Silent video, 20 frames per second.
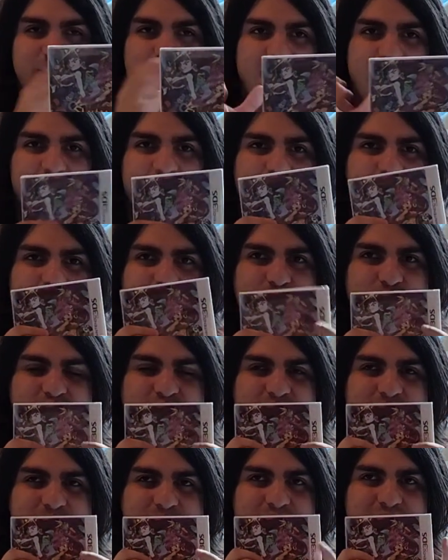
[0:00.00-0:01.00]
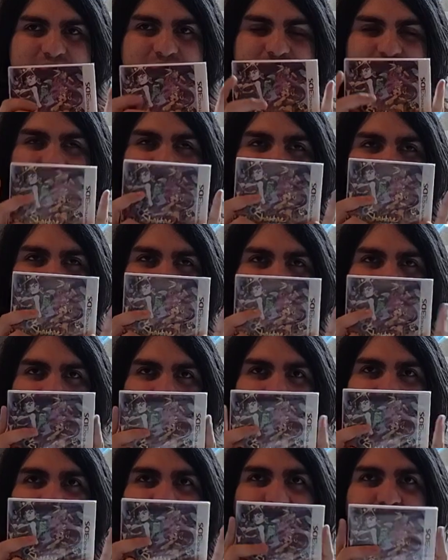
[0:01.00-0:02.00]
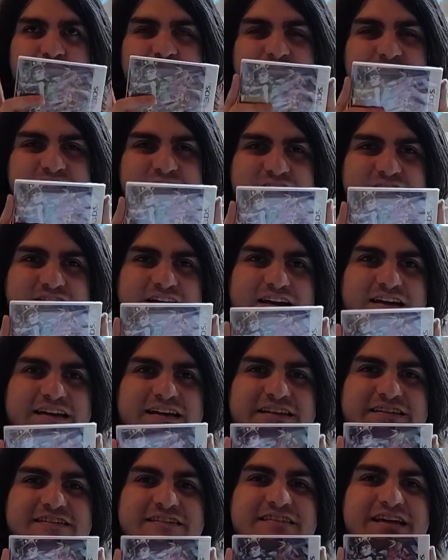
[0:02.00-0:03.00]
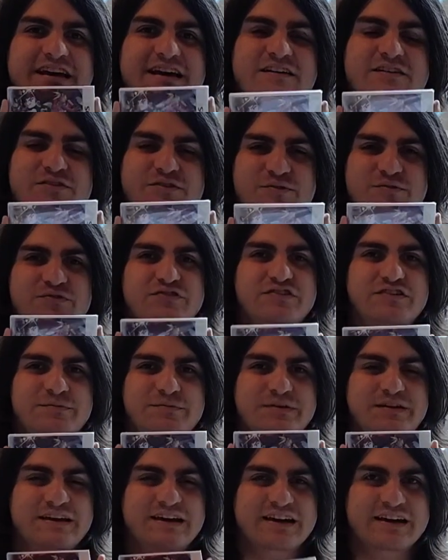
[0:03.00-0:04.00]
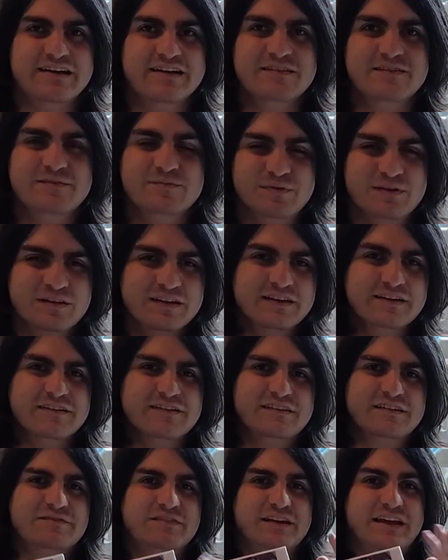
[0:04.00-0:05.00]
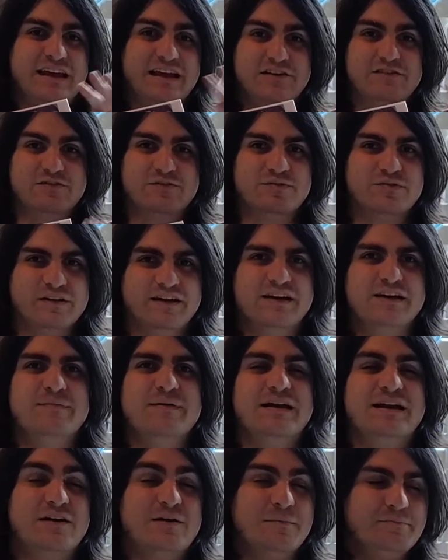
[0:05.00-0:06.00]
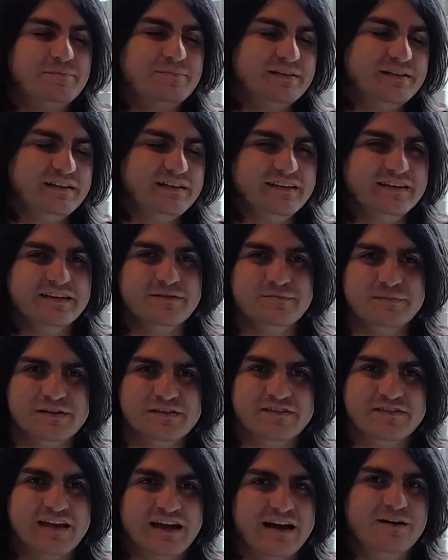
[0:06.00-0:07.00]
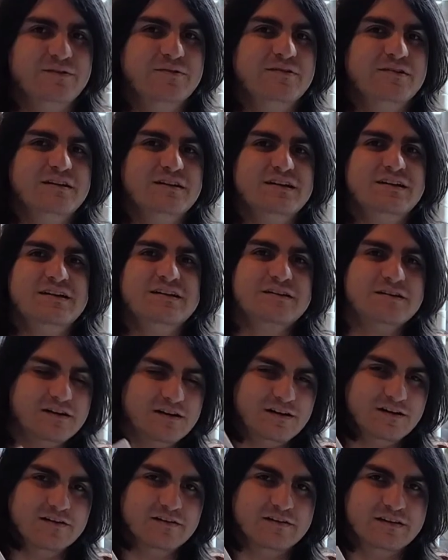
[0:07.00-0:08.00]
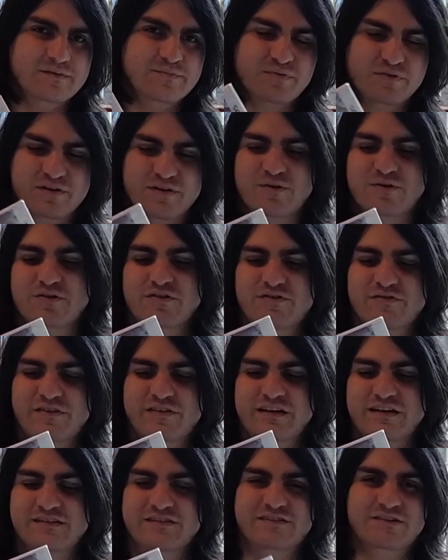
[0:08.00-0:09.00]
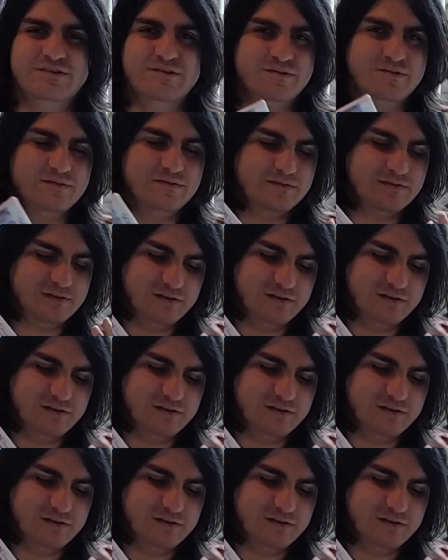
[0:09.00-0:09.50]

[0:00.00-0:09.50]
Now I'm only missing 1 more release, and it's that new GBA release of the canceled game. I completely missed out on the pre-order for that, so